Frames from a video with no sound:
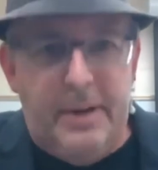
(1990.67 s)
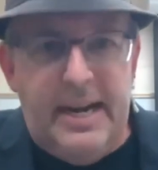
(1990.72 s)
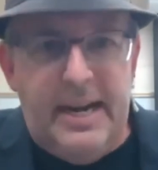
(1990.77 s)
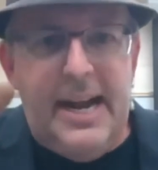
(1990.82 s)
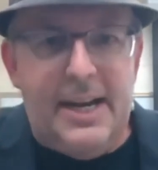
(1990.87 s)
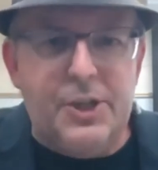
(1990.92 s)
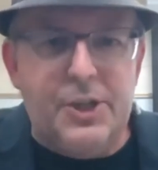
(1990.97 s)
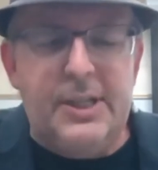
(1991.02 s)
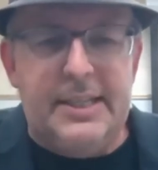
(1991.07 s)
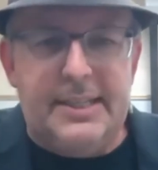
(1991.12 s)
but
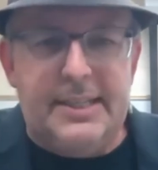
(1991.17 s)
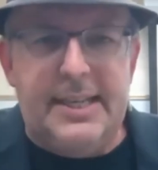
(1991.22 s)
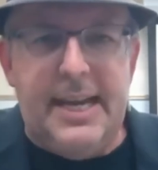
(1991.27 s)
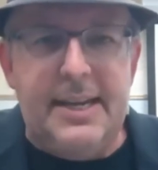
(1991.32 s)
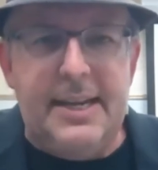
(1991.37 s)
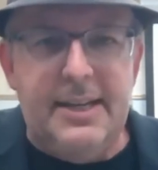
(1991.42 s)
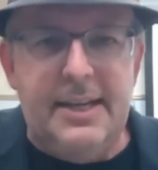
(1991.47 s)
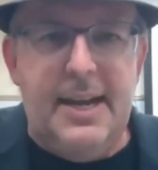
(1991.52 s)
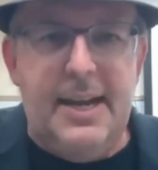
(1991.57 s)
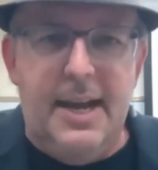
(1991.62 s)
actually
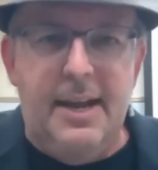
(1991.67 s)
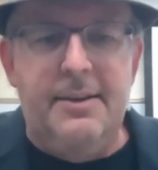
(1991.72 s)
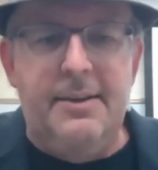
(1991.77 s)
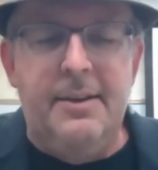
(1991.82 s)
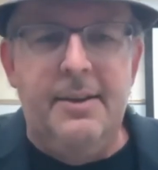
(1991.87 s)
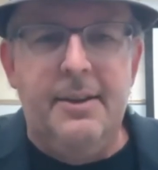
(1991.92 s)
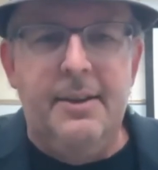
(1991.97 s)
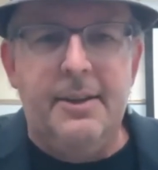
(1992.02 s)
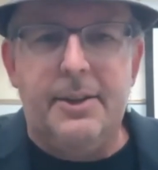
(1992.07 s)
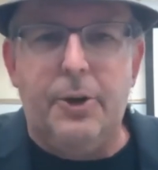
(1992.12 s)
send it
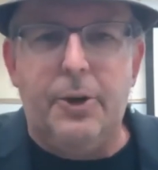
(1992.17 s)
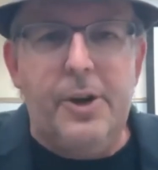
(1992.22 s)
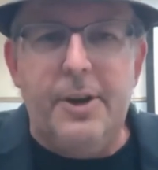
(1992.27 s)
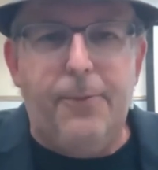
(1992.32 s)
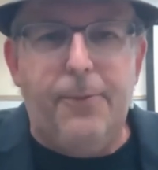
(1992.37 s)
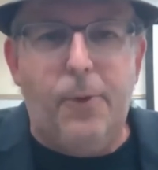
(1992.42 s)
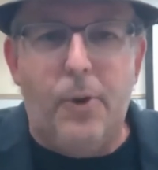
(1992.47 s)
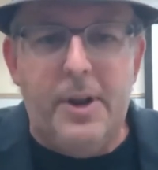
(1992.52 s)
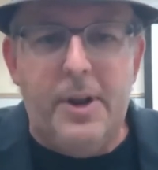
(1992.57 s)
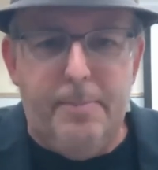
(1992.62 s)
in
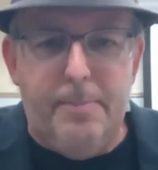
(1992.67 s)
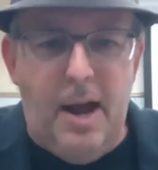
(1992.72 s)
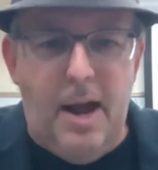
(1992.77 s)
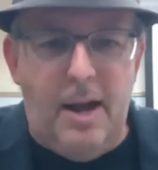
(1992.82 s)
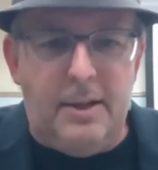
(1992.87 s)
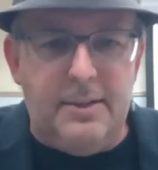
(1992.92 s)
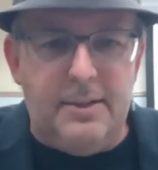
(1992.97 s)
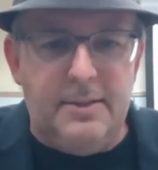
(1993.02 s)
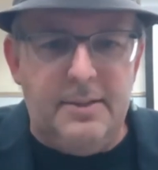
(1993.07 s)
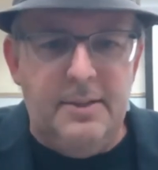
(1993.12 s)
30, 40
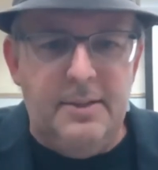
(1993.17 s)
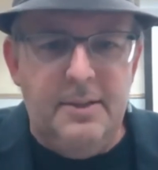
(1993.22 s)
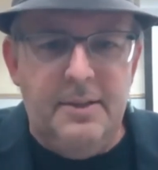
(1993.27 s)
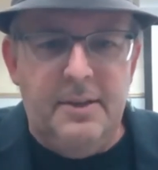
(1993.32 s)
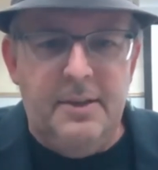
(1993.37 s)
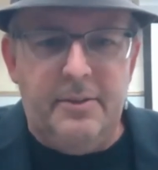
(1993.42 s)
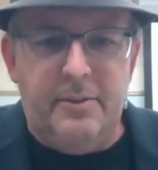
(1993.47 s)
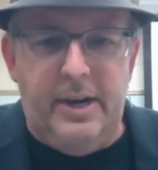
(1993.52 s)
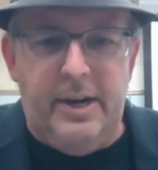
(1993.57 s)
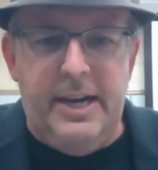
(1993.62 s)
bucks,
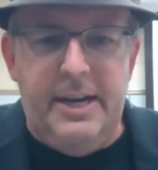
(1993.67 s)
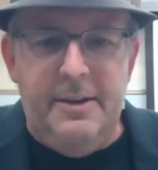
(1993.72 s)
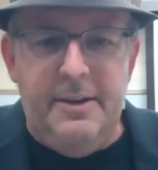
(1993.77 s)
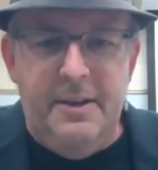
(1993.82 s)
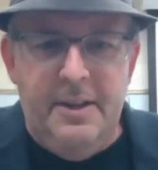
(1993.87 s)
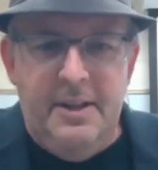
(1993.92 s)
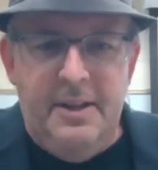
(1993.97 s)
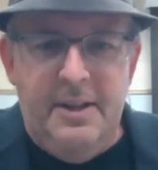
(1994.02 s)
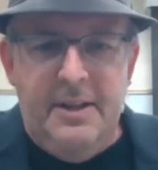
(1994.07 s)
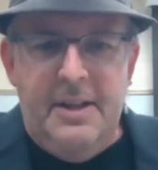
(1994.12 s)
right?
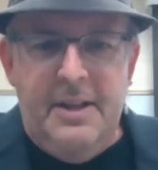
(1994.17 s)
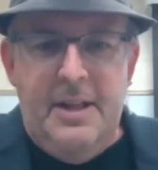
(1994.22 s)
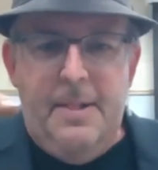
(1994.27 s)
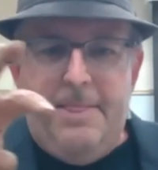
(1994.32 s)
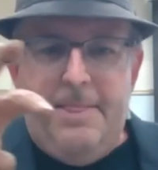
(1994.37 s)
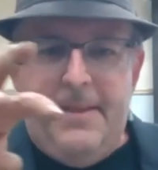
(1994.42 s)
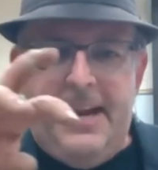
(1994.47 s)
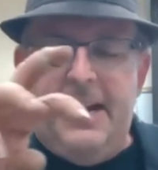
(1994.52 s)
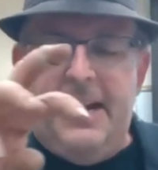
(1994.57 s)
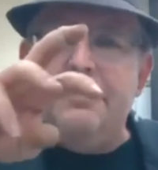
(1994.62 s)

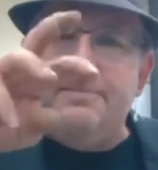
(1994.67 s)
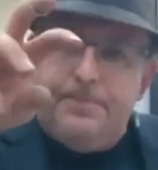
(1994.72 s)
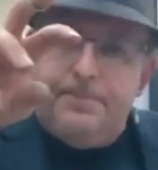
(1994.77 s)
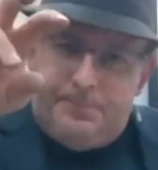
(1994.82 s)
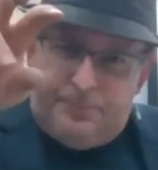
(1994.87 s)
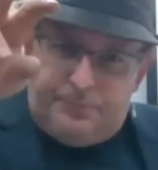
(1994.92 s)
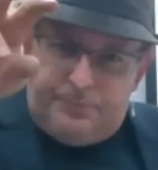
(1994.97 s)
And